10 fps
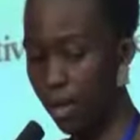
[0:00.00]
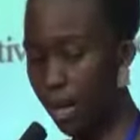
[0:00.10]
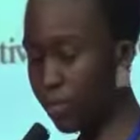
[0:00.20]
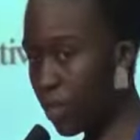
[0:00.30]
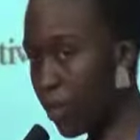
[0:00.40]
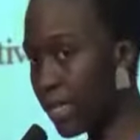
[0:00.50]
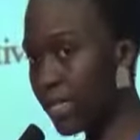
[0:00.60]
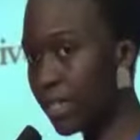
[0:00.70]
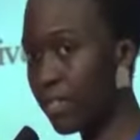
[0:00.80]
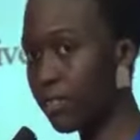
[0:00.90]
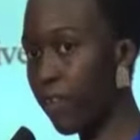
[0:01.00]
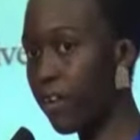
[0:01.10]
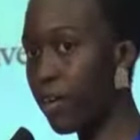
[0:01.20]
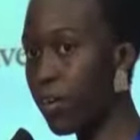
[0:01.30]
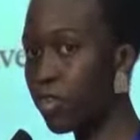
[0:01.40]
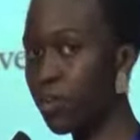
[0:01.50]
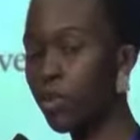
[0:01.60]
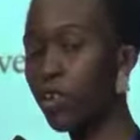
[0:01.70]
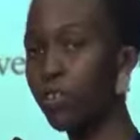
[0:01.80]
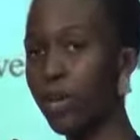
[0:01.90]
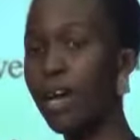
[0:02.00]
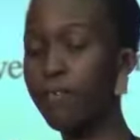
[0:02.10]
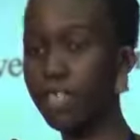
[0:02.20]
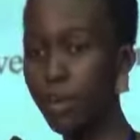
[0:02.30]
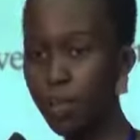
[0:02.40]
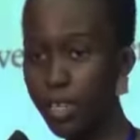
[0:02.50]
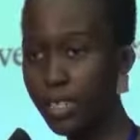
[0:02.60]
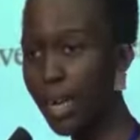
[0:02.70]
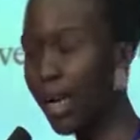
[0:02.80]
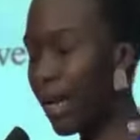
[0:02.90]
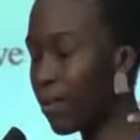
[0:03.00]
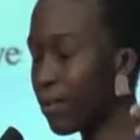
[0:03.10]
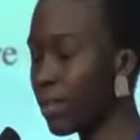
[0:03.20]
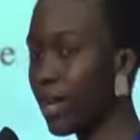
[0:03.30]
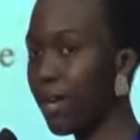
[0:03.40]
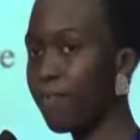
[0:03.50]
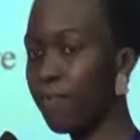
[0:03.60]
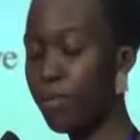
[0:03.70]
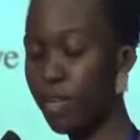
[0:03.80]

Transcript: After weighting these variables, because we have temperature, we have